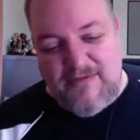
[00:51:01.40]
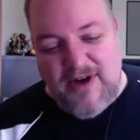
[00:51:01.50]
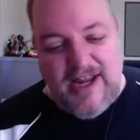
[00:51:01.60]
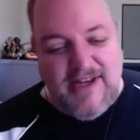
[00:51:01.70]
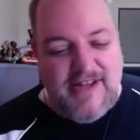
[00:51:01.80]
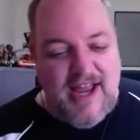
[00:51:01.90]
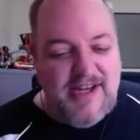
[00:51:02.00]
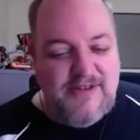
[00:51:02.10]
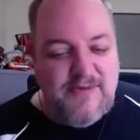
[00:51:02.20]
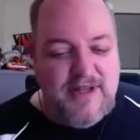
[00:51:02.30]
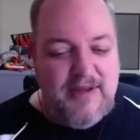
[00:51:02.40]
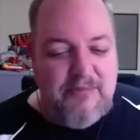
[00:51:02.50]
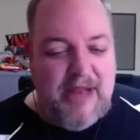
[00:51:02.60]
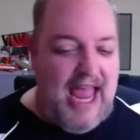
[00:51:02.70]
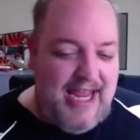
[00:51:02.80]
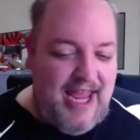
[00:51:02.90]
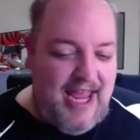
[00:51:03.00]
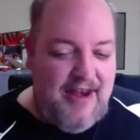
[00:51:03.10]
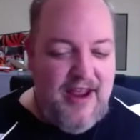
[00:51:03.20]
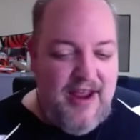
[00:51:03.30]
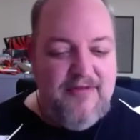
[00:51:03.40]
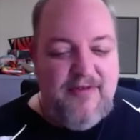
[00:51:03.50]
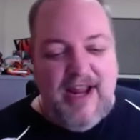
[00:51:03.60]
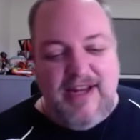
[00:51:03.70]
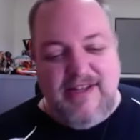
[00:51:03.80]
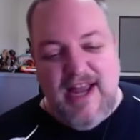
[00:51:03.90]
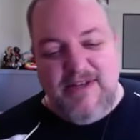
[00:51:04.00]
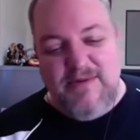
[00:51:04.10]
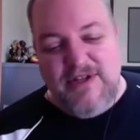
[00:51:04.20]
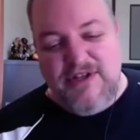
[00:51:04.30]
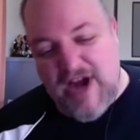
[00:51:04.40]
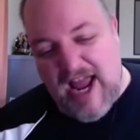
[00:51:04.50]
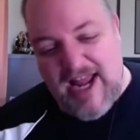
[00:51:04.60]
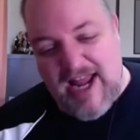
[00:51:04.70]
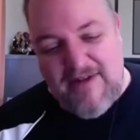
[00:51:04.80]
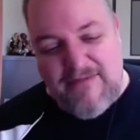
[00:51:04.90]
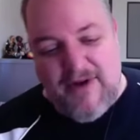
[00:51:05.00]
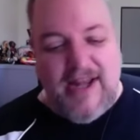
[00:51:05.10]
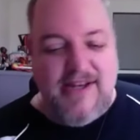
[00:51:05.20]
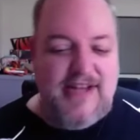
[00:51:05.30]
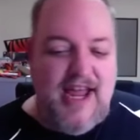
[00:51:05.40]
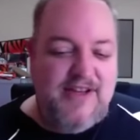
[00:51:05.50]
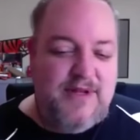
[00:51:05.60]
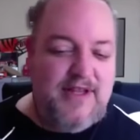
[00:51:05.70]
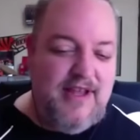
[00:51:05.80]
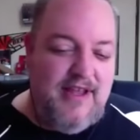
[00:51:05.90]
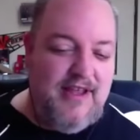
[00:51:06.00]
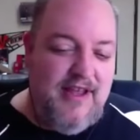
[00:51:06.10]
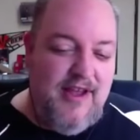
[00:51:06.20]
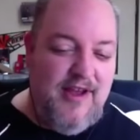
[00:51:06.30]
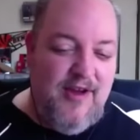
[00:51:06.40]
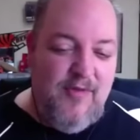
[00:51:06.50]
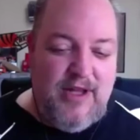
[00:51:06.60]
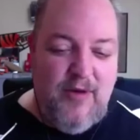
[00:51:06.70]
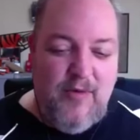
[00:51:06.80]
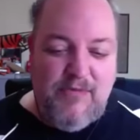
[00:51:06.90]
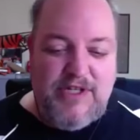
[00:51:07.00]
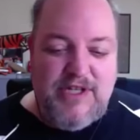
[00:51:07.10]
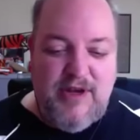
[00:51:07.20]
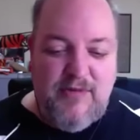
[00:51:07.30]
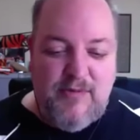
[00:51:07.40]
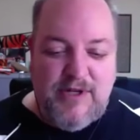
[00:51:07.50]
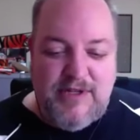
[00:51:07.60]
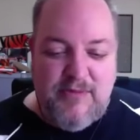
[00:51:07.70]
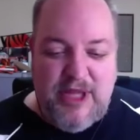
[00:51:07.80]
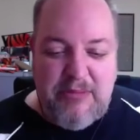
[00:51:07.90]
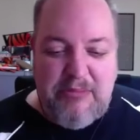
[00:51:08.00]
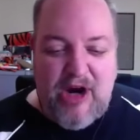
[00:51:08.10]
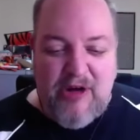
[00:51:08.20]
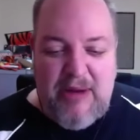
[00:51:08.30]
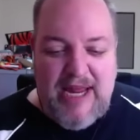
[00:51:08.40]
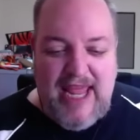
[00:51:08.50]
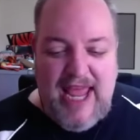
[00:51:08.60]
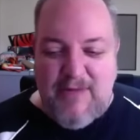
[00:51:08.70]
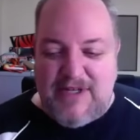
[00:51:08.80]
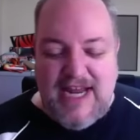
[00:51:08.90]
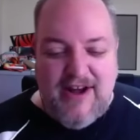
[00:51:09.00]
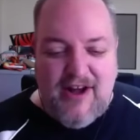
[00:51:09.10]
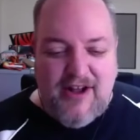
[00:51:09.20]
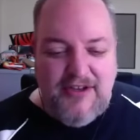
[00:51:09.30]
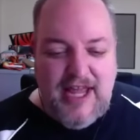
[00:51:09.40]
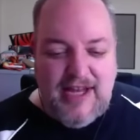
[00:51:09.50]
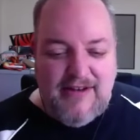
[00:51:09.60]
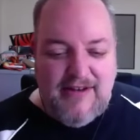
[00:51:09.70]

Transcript: Frankenstein's with the black head, Frankenstein's with the Strat head, Frankenstein's with the with the what what's the what's the the bird beak head? What's that called? That